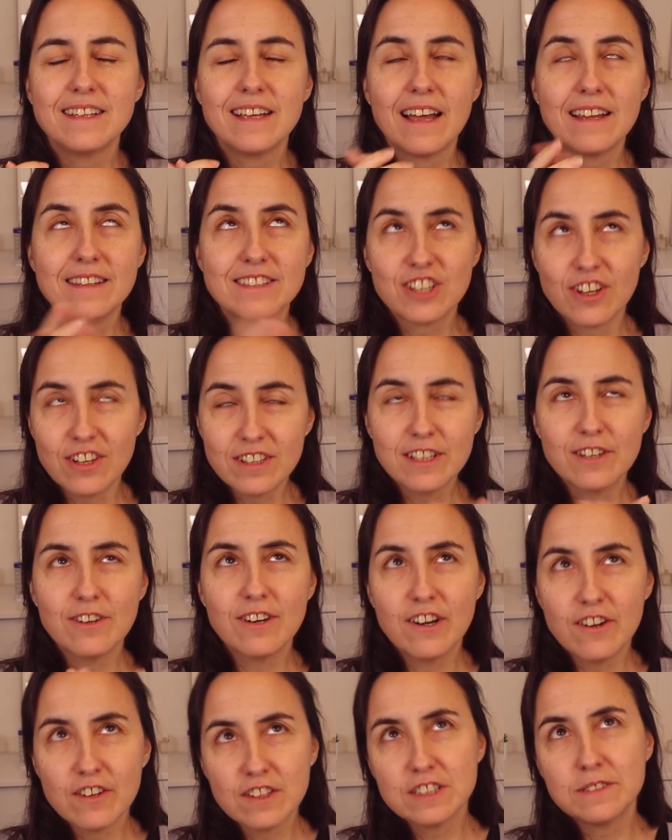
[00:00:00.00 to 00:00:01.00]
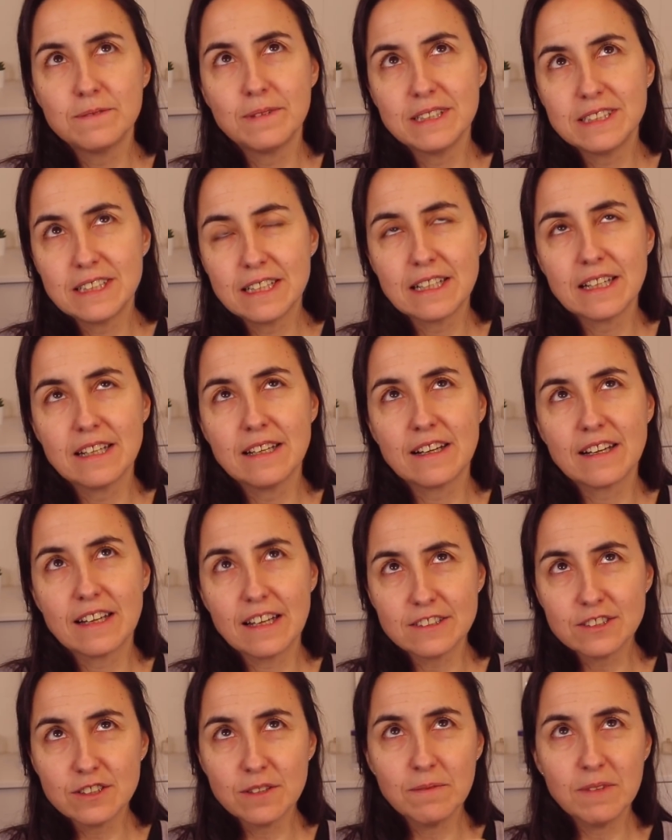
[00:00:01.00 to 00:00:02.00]
And Charticulator is basically a
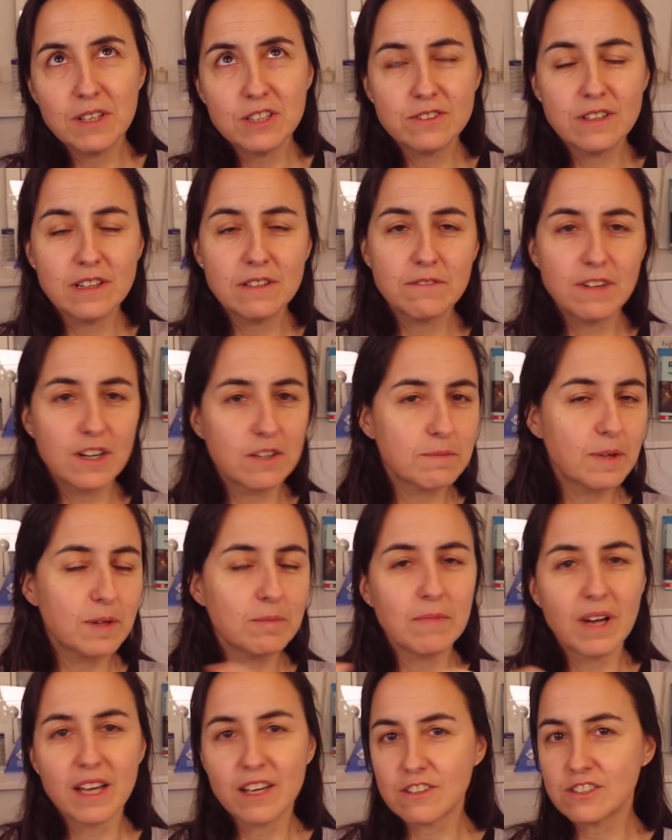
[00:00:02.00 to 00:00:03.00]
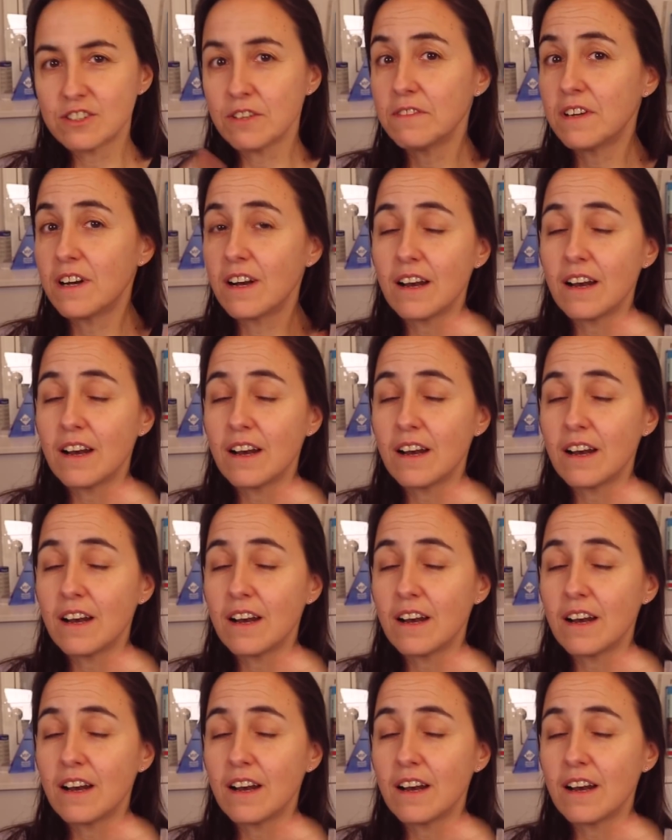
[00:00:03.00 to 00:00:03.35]
custom visual developed by Microsoft that